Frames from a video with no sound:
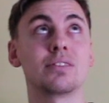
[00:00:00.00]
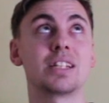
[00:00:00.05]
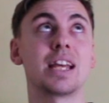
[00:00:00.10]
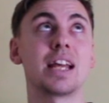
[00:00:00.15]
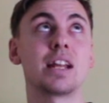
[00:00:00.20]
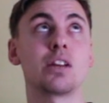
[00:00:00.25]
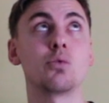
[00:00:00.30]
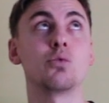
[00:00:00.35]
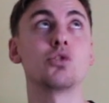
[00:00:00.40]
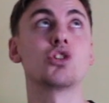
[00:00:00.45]

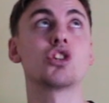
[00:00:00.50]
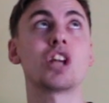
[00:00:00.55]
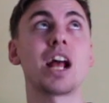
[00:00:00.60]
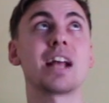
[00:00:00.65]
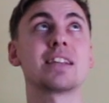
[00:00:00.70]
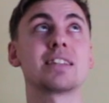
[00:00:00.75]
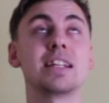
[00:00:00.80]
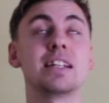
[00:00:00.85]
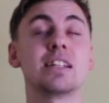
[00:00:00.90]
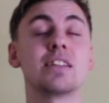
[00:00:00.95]
technical
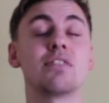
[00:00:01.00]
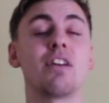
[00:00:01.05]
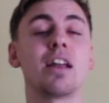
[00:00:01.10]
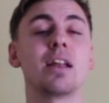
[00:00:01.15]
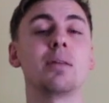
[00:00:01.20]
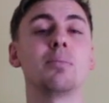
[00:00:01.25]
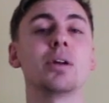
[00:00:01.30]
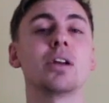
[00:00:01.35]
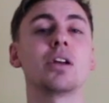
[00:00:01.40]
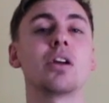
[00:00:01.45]
chassis
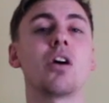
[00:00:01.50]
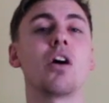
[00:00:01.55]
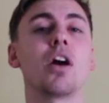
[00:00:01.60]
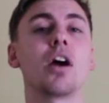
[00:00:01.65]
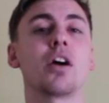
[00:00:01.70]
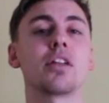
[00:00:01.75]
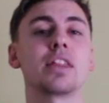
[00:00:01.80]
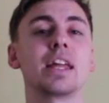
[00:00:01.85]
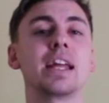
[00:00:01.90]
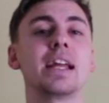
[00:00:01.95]
development
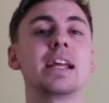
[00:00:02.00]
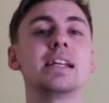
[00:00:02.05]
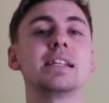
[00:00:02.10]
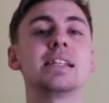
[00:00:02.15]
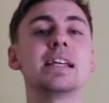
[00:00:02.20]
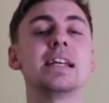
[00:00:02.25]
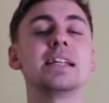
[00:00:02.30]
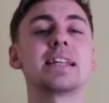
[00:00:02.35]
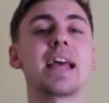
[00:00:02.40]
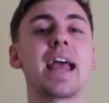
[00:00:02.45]
guy, I think,
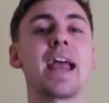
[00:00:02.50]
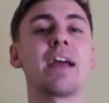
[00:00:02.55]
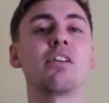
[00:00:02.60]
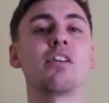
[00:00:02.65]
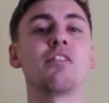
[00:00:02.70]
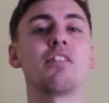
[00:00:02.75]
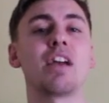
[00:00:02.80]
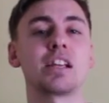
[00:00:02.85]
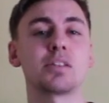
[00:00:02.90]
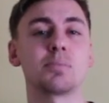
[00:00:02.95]
is his
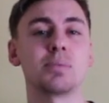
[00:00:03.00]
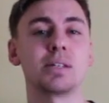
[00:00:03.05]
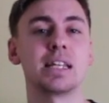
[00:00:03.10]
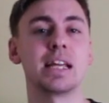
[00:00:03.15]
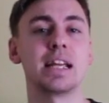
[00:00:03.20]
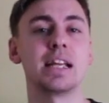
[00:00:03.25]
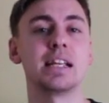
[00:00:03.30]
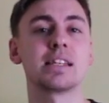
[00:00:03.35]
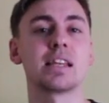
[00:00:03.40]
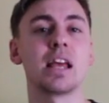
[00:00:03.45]
area of
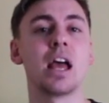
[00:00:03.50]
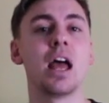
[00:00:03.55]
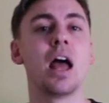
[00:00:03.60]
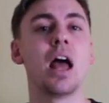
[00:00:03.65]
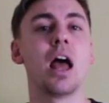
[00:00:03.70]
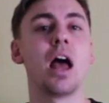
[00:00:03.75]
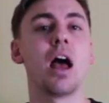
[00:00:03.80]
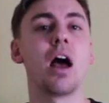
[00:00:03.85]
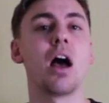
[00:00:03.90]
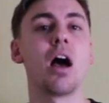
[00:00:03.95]
expertise.
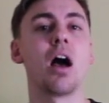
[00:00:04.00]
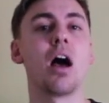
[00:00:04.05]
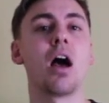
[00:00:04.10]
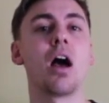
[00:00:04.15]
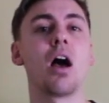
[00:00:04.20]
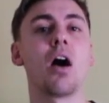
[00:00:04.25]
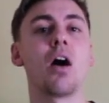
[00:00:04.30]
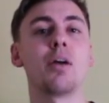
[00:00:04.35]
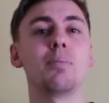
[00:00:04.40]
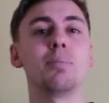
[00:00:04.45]

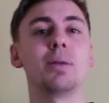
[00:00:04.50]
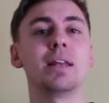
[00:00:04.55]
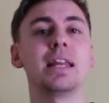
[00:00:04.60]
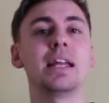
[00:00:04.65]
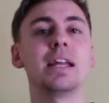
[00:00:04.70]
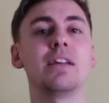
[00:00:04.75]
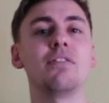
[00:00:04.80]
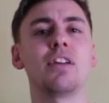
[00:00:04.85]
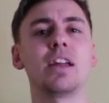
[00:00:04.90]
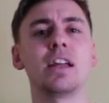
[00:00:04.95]
I
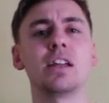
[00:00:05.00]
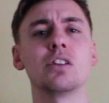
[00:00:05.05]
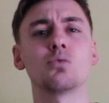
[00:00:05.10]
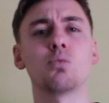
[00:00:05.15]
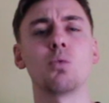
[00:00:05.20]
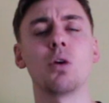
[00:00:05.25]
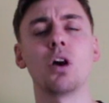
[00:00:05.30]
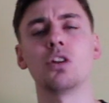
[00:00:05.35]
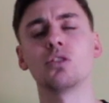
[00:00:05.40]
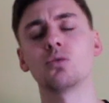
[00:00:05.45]
believe he
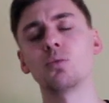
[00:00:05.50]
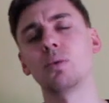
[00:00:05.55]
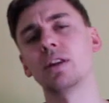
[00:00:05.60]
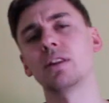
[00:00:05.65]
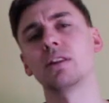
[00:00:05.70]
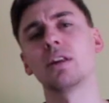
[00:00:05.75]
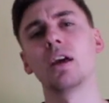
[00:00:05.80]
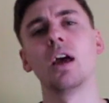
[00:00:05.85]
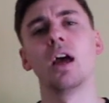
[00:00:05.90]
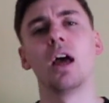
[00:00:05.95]
has worked
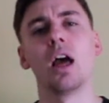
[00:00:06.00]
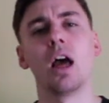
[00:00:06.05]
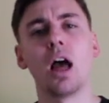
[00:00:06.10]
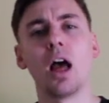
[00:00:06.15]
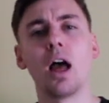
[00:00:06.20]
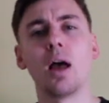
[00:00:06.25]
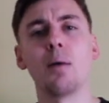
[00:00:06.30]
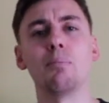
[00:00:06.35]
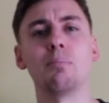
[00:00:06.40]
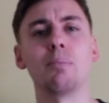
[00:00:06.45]
with
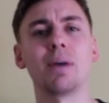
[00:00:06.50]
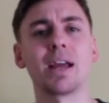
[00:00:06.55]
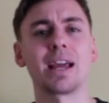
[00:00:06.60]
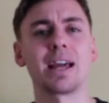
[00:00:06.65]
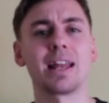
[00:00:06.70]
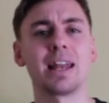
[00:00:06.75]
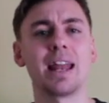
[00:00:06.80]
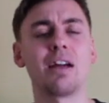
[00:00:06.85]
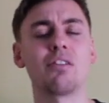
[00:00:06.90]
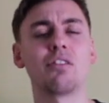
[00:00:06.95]

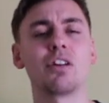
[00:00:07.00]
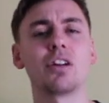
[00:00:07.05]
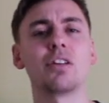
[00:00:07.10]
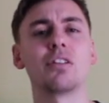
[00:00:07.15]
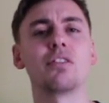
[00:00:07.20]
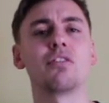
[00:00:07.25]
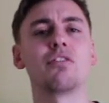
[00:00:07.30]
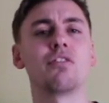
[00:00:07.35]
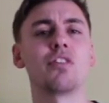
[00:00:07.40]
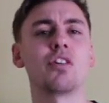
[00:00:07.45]

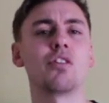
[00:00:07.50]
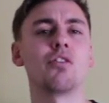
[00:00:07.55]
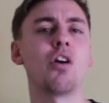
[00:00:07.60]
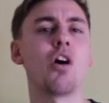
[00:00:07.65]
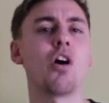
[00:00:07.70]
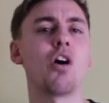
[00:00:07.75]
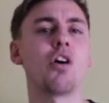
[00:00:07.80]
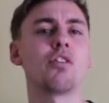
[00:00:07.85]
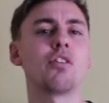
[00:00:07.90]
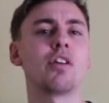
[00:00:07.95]
McLaren,
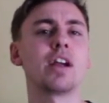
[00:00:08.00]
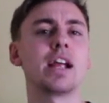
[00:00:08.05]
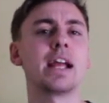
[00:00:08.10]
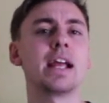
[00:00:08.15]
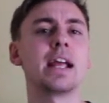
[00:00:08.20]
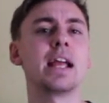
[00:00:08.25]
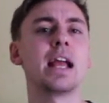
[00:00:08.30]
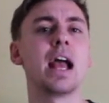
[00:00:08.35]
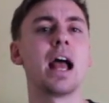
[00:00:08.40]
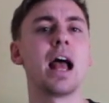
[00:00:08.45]

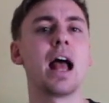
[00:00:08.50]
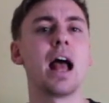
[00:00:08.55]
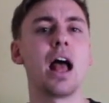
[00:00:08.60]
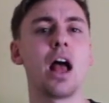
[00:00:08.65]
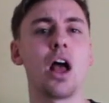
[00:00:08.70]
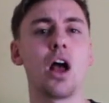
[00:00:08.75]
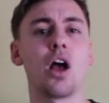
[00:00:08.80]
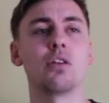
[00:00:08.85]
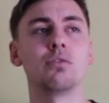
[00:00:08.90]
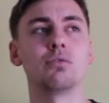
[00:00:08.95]
Ferrari,
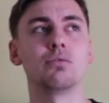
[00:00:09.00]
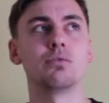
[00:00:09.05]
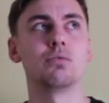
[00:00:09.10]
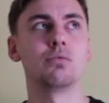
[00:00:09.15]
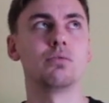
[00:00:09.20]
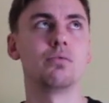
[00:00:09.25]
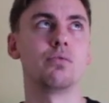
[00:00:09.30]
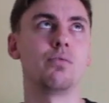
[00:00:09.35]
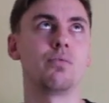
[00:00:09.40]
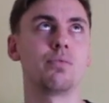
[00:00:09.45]
I
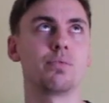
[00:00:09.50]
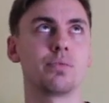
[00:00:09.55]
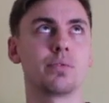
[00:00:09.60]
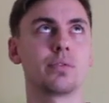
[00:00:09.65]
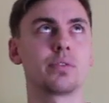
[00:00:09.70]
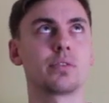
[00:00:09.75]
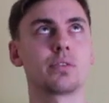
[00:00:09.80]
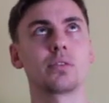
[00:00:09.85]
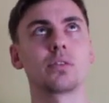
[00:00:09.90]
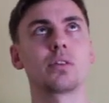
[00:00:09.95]

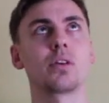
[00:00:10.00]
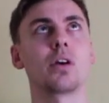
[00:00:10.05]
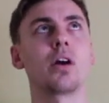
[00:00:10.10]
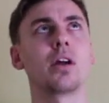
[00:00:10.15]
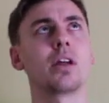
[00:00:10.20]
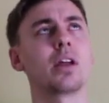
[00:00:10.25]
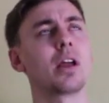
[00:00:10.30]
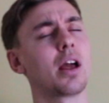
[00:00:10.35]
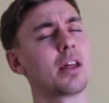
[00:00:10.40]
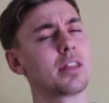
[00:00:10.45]

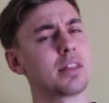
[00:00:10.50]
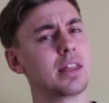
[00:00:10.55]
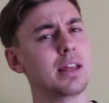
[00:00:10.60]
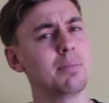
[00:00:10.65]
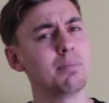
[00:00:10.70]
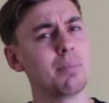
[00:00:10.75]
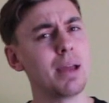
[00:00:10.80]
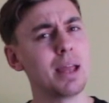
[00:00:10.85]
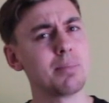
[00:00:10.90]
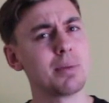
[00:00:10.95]

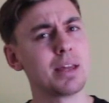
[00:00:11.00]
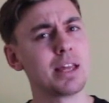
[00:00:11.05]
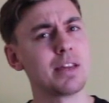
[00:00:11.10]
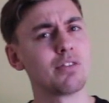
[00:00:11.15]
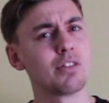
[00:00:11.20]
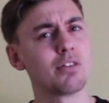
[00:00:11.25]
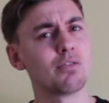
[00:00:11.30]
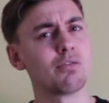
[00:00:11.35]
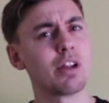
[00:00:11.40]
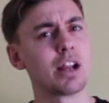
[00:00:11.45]
think maybe
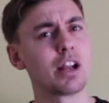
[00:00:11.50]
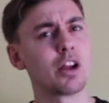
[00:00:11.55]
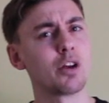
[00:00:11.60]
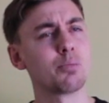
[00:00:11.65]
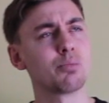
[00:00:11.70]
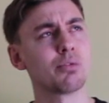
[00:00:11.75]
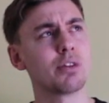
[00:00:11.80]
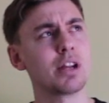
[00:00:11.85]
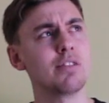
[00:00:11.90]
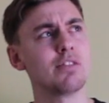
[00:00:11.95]
even
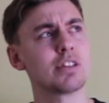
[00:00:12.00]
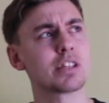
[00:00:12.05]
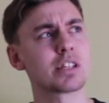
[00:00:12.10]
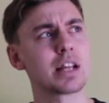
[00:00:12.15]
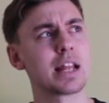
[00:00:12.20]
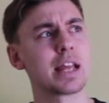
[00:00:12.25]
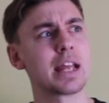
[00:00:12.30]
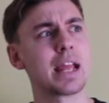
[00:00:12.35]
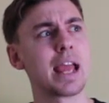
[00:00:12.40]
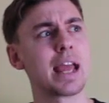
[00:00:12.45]
Renault
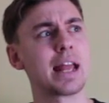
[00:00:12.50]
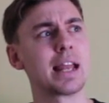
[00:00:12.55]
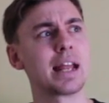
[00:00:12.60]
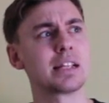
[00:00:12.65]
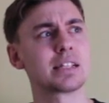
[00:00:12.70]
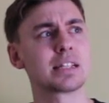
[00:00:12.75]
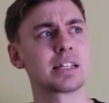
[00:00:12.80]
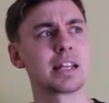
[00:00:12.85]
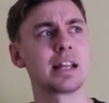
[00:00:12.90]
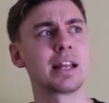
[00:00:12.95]
previously in a
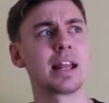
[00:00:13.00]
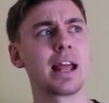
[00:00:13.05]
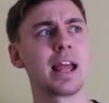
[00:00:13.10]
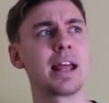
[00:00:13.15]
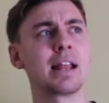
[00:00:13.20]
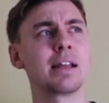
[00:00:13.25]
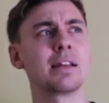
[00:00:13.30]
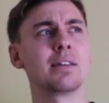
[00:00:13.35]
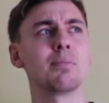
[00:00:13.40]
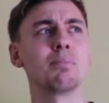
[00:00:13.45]
stint,
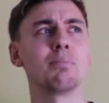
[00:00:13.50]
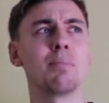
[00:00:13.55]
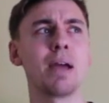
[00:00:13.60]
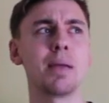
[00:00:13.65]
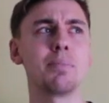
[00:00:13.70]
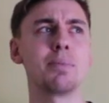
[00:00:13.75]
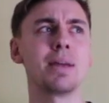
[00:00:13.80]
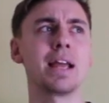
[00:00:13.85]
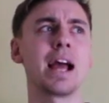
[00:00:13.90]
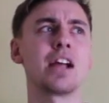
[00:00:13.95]
in
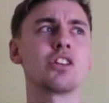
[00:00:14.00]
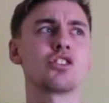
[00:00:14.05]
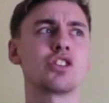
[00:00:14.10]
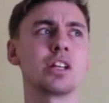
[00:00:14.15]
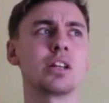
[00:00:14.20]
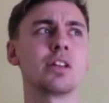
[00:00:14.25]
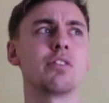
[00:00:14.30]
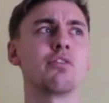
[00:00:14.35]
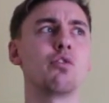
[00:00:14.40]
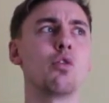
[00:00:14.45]

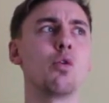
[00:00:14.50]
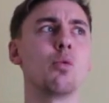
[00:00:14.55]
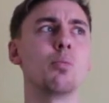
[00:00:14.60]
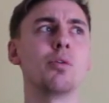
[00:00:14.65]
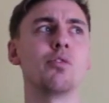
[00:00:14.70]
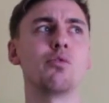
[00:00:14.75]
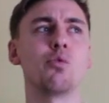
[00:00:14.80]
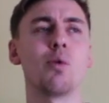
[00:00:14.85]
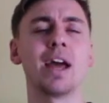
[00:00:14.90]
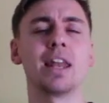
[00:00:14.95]
the form
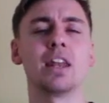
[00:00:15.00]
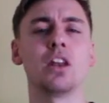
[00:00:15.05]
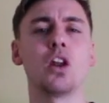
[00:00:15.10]
of where